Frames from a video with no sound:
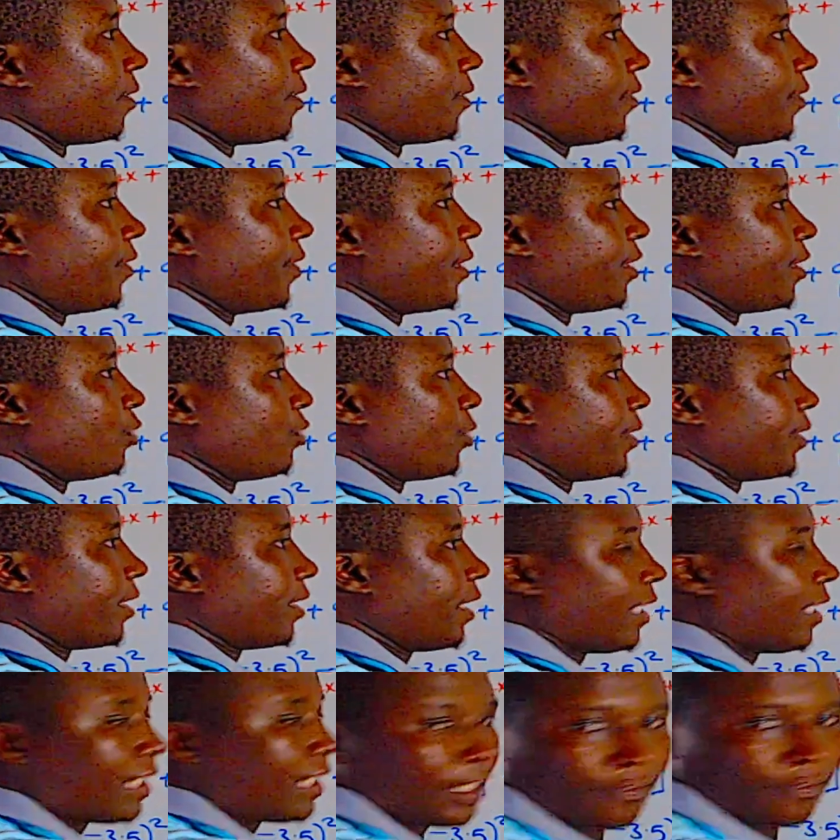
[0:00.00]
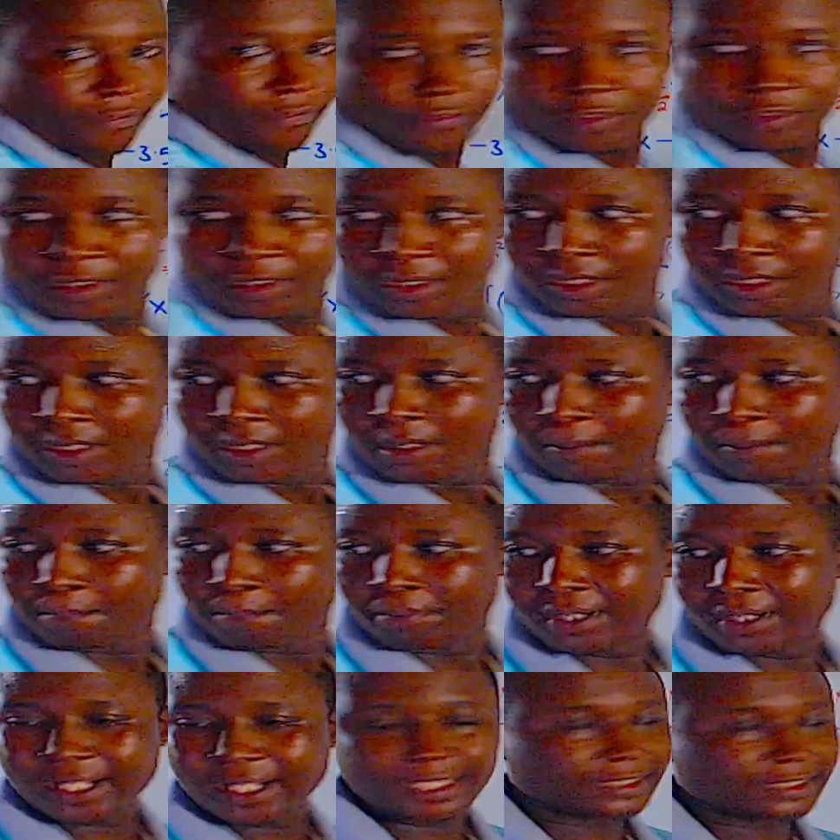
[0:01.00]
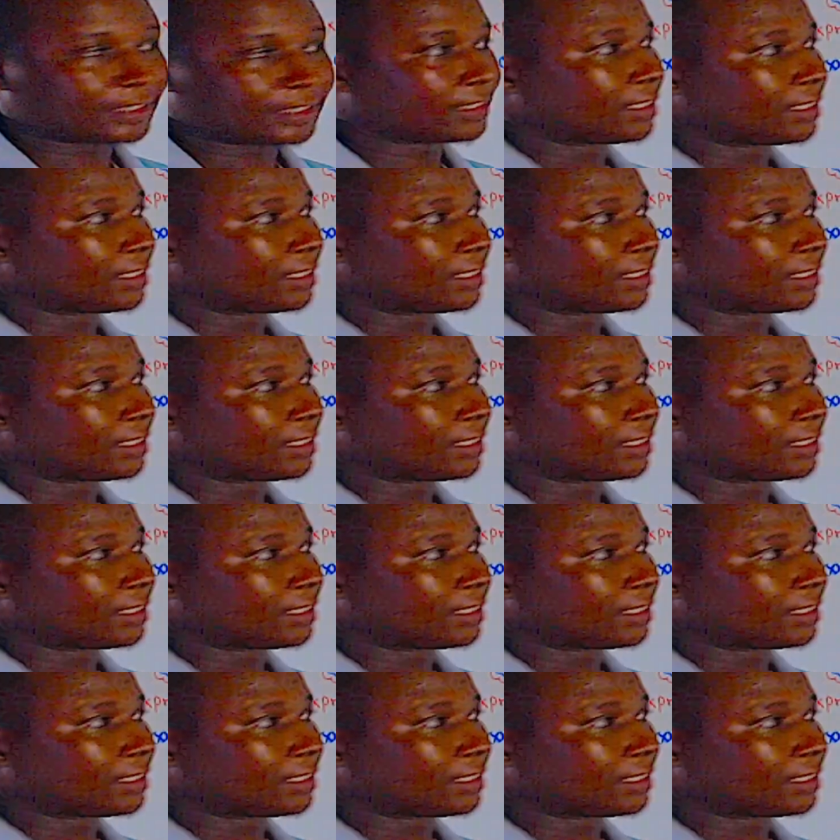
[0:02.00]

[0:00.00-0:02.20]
Then we have plus